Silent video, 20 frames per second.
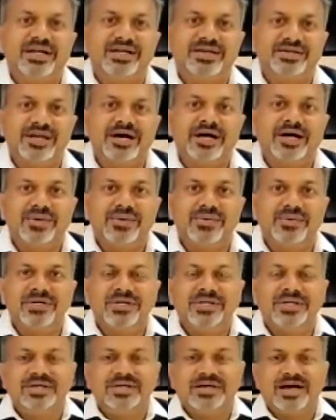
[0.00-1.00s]
right now
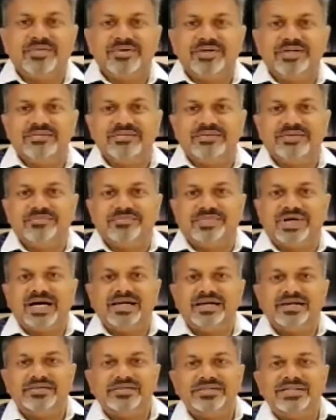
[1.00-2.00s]
i mean uh,
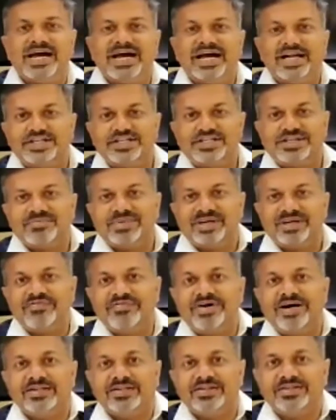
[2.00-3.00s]
my dad's and my
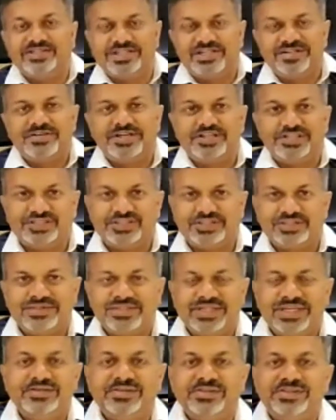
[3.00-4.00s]
father's generation
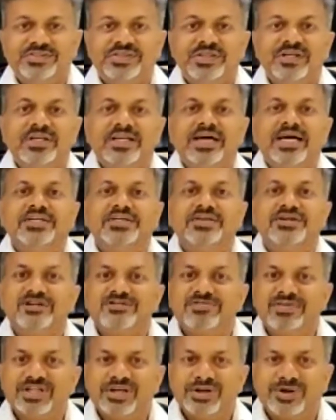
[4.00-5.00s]
they still like to
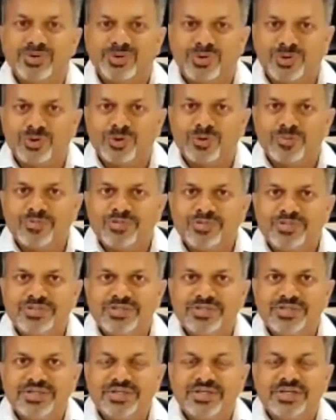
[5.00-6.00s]
live in their own homes
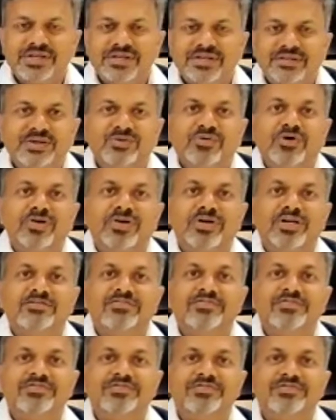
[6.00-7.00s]
they want to
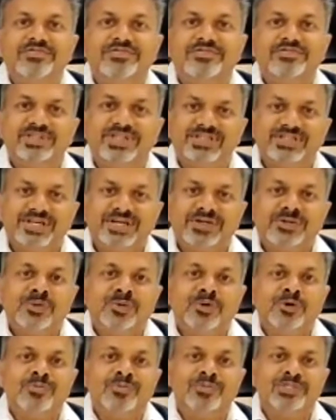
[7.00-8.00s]
live within their
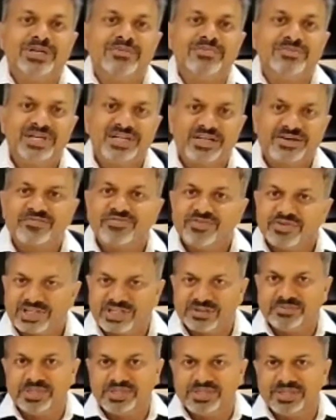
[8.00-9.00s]
homes and be
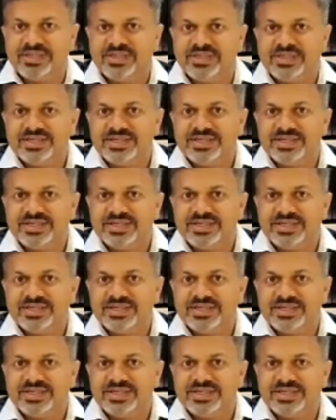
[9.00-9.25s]
comfortable